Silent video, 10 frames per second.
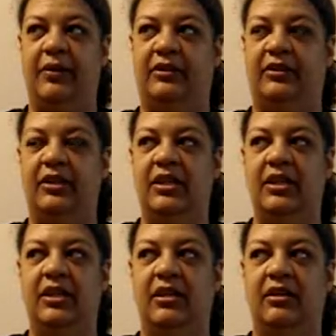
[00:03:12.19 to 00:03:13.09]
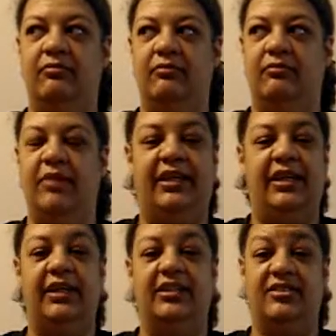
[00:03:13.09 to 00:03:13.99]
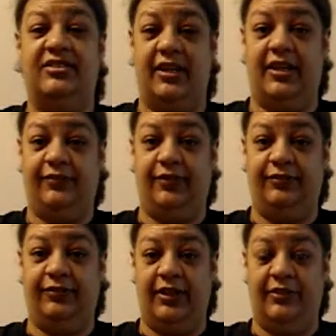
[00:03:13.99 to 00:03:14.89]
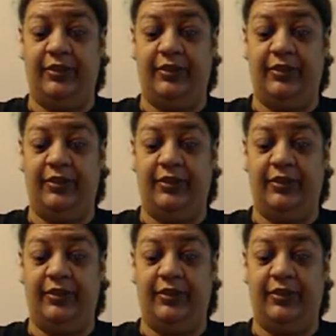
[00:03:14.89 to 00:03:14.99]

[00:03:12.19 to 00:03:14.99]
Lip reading: and making it safer for